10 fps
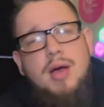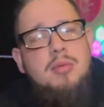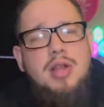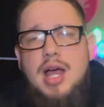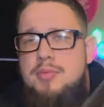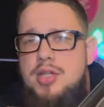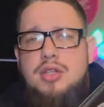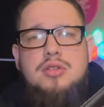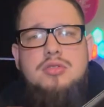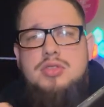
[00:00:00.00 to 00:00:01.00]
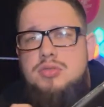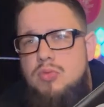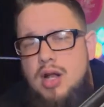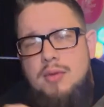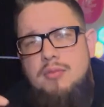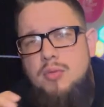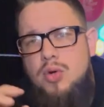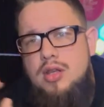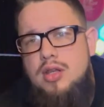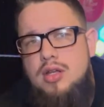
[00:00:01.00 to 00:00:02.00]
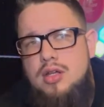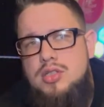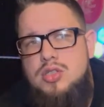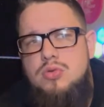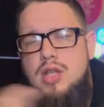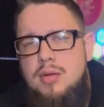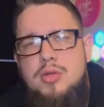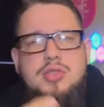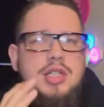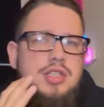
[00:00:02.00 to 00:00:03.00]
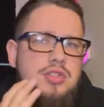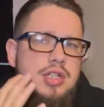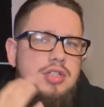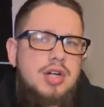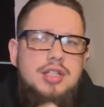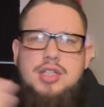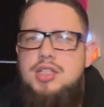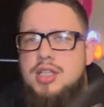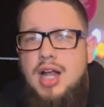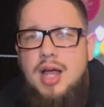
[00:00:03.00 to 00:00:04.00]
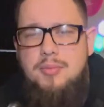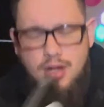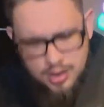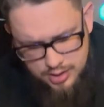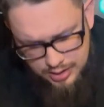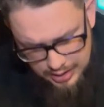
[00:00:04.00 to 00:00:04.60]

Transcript: Bible app to use when I'm when the school that I'm using is using a translation that I'm not.